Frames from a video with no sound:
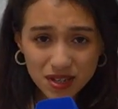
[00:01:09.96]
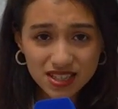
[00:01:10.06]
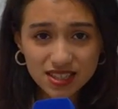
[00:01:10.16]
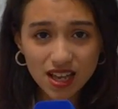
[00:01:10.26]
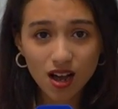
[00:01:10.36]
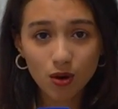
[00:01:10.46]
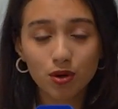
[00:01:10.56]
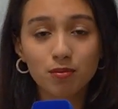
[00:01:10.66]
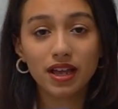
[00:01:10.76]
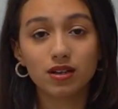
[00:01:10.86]
means
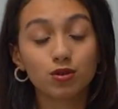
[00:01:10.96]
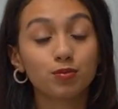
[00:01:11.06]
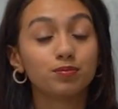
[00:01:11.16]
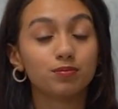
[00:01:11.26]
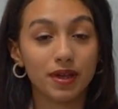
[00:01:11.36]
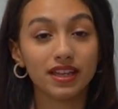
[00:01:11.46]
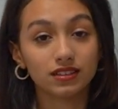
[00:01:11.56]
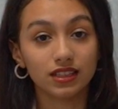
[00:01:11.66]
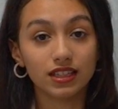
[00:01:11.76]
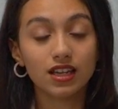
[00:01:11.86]
that we're ma we're
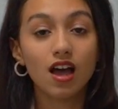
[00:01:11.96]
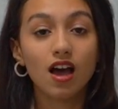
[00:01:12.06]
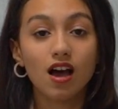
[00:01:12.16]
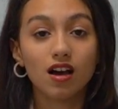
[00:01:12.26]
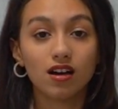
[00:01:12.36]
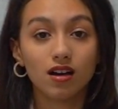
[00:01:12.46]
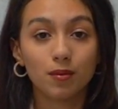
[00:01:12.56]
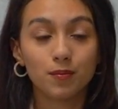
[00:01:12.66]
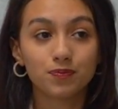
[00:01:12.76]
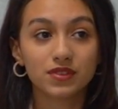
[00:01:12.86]
mainly
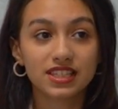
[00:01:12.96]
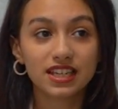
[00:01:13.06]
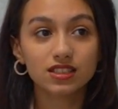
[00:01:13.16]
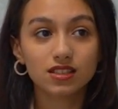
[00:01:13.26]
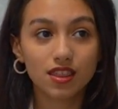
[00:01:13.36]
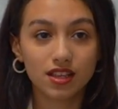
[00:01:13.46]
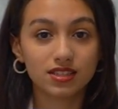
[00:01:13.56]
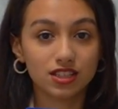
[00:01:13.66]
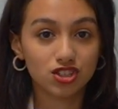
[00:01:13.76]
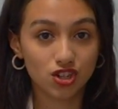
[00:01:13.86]
um, taking
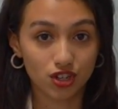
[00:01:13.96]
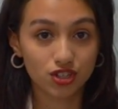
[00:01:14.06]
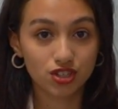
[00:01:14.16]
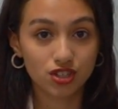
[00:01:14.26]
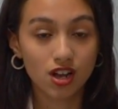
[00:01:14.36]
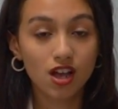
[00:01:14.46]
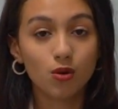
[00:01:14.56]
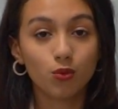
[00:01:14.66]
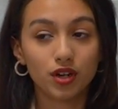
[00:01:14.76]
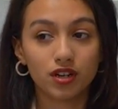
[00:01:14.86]
things in charge.
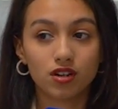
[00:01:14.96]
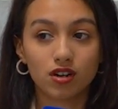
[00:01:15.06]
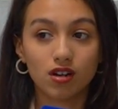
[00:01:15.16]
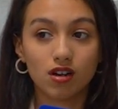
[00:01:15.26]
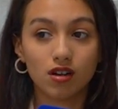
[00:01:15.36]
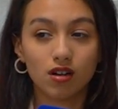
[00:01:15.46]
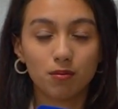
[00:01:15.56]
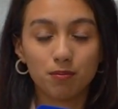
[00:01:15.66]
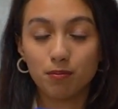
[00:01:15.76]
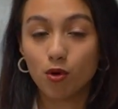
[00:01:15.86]
We're
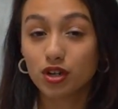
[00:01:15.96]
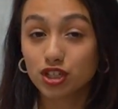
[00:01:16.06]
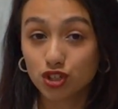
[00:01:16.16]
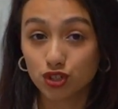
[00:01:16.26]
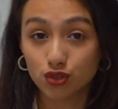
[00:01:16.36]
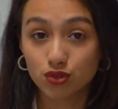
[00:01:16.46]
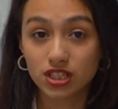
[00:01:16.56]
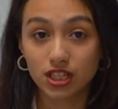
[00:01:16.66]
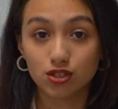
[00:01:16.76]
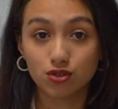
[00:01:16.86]
uh, more
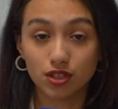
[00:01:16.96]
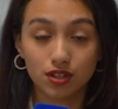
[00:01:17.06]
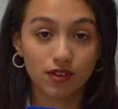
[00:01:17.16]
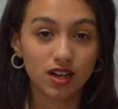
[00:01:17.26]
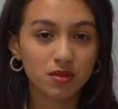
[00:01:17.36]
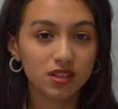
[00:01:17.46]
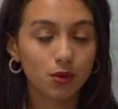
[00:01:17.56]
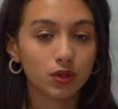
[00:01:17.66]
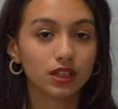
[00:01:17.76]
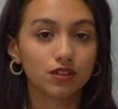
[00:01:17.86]
introduced into the environment
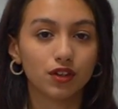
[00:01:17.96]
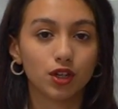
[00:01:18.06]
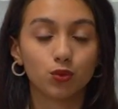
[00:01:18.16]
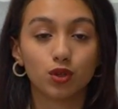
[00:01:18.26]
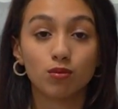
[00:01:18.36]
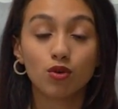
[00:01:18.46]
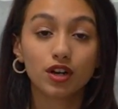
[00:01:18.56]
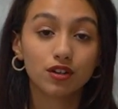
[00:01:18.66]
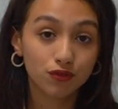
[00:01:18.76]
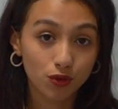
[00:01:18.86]
that we live in. We're
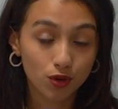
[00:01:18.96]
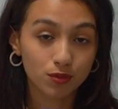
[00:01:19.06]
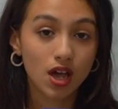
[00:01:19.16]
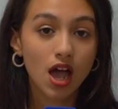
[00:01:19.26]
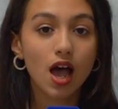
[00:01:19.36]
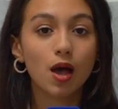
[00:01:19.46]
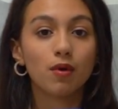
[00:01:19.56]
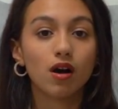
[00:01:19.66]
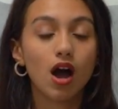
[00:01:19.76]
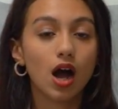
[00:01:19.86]
more informed
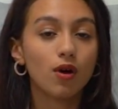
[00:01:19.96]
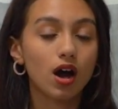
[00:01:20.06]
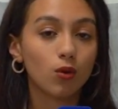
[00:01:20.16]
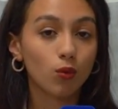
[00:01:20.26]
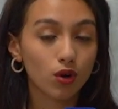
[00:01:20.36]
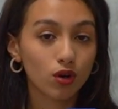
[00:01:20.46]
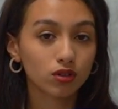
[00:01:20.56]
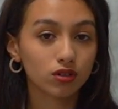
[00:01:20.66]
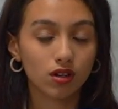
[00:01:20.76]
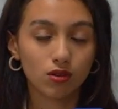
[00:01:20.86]
about how our
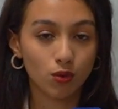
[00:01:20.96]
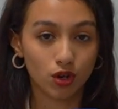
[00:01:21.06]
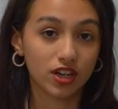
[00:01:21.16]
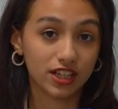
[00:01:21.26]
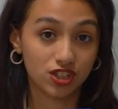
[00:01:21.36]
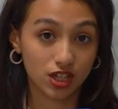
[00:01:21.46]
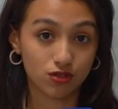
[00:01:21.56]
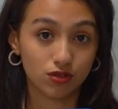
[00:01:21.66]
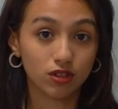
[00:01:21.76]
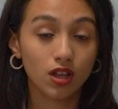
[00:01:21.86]
world work in
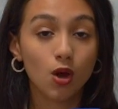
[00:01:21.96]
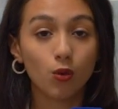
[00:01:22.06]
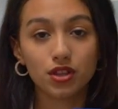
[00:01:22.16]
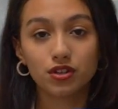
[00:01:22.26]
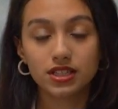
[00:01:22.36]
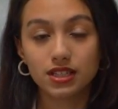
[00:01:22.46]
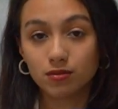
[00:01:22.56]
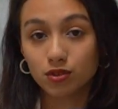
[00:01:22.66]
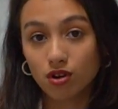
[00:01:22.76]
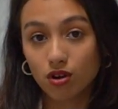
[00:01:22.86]
general, whether it's
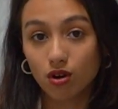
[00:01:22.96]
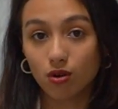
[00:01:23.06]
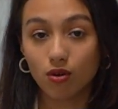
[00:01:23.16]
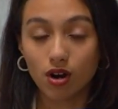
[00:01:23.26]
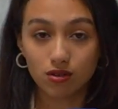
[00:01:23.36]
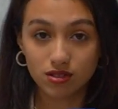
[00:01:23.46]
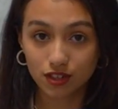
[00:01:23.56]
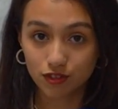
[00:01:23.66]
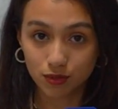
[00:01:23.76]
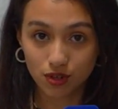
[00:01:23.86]
in Morocco or
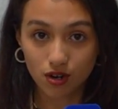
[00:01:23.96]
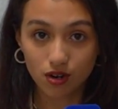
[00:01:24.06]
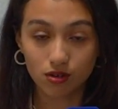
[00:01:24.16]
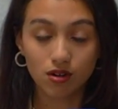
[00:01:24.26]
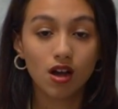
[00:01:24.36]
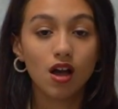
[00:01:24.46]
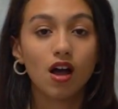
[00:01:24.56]
outside of Morocco.